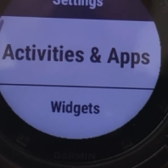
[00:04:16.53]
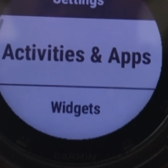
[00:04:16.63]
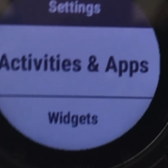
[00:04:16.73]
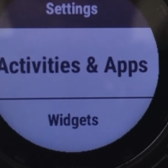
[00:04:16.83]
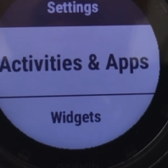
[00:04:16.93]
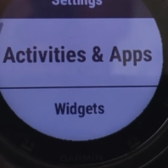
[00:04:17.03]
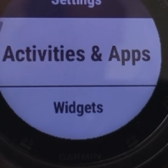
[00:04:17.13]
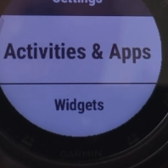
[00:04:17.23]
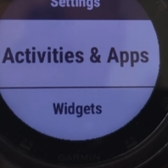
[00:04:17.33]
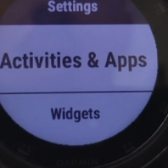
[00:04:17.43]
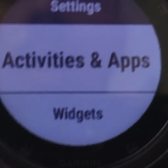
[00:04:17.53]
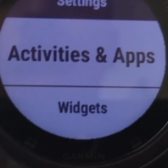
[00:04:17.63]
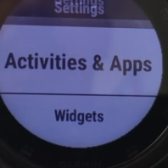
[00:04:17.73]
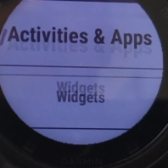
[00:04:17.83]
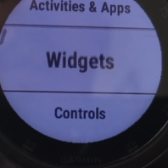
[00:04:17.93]
First thing is you want to go to
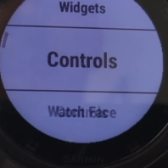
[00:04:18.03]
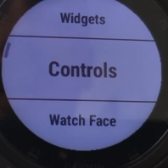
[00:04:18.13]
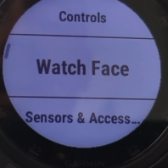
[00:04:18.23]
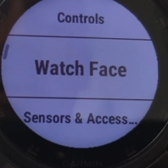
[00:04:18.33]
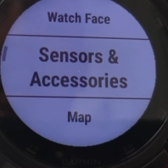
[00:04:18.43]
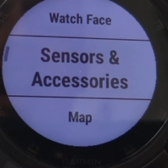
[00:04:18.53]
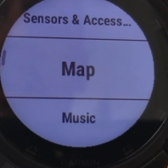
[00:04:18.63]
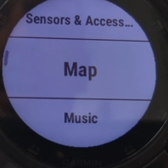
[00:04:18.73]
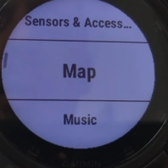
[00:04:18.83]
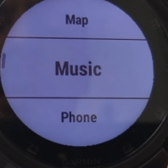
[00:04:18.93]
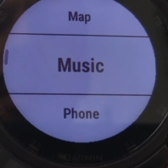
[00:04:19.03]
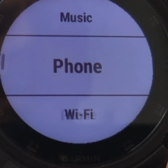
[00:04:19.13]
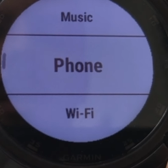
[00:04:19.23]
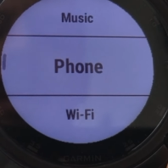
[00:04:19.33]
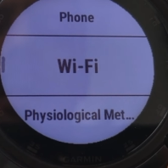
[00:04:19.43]
your settings. Let's hold this
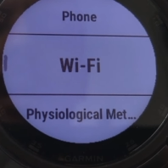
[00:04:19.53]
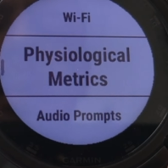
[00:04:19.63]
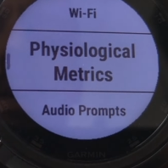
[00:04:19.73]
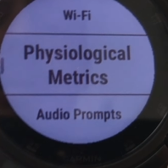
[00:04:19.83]
down.